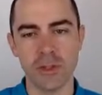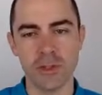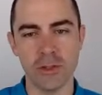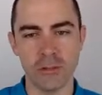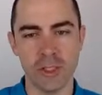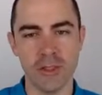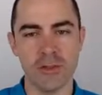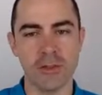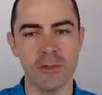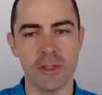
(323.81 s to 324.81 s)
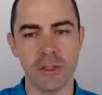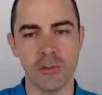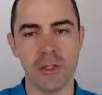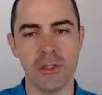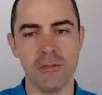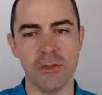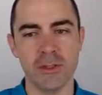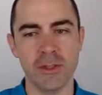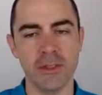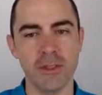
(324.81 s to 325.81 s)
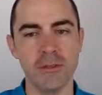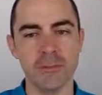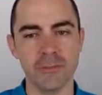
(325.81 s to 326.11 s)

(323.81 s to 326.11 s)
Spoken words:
done based on spatial vicinity.